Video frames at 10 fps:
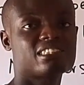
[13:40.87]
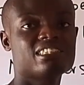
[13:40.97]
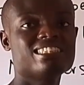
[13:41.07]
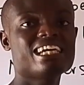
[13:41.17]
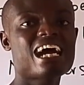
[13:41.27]

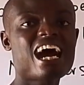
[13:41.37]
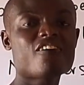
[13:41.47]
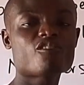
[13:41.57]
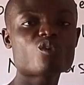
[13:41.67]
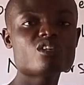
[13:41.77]
numbers,
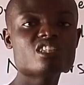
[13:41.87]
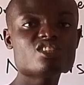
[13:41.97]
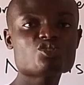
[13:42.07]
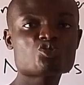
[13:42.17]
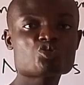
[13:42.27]
they
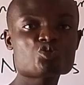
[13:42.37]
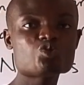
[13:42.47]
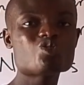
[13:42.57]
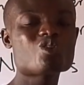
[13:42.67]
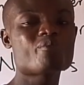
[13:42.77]
have only
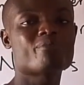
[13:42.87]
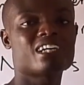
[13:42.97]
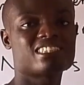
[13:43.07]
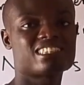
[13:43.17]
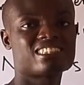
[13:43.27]

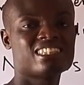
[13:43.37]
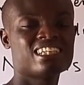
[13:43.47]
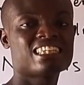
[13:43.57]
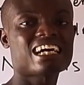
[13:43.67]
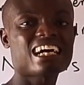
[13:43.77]
2
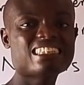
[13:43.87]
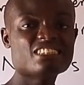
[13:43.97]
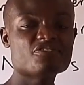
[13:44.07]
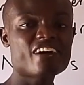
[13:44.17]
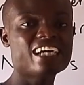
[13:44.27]
numbers
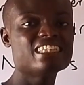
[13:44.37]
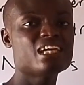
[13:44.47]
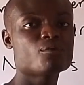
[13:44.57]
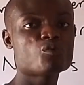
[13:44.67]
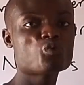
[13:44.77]
that can
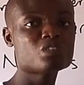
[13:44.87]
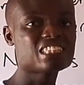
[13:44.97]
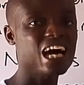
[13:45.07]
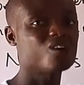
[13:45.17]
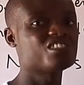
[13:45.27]
divide
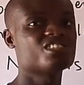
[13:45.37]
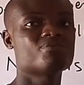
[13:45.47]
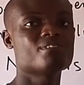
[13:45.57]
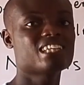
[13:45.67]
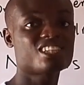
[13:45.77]
them
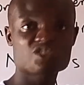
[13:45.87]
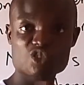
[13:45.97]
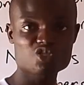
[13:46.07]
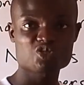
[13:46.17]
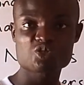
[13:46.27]
without a
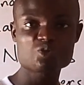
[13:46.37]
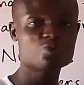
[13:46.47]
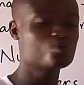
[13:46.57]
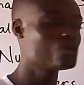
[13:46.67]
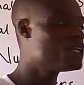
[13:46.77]
remainder.
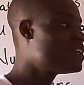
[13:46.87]
Just